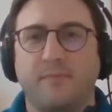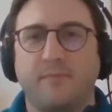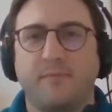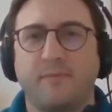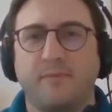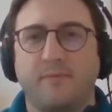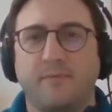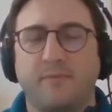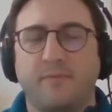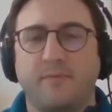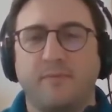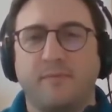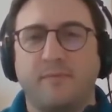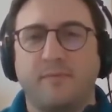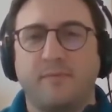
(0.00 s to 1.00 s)

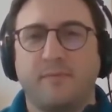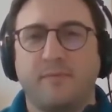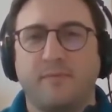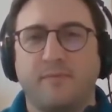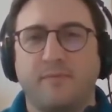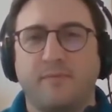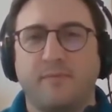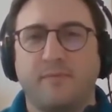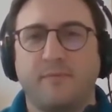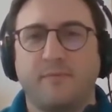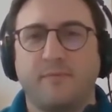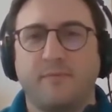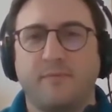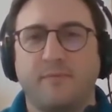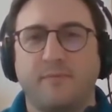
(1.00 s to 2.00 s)

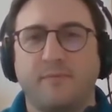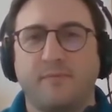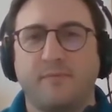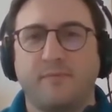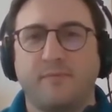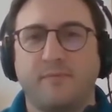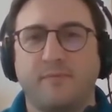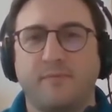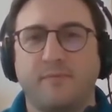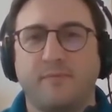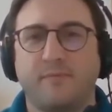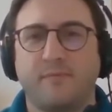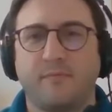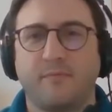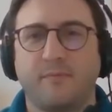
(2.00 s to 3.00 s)

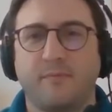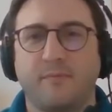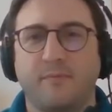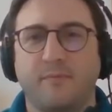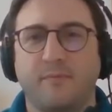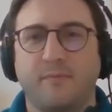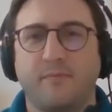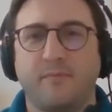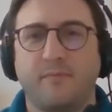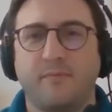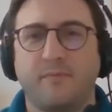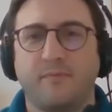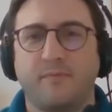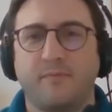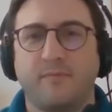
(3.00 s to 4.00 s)

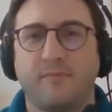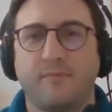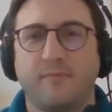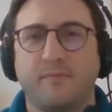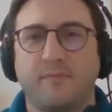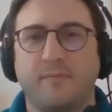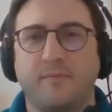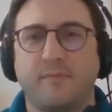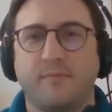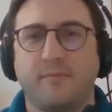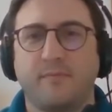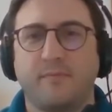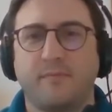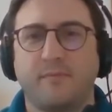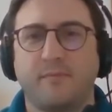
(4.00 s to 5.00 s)

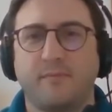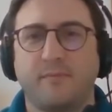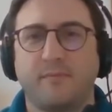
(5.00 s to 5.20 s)
The person shown says nothing.